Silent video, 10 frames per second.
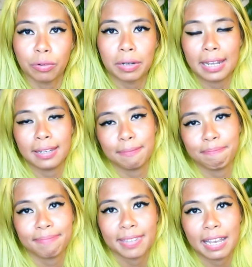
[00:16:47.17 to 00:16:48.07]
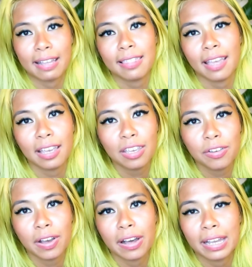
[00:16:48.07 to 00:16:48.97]
on it. Yeah, thank
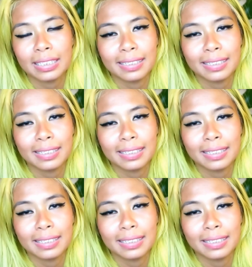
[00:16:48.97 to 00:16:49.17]
you guys.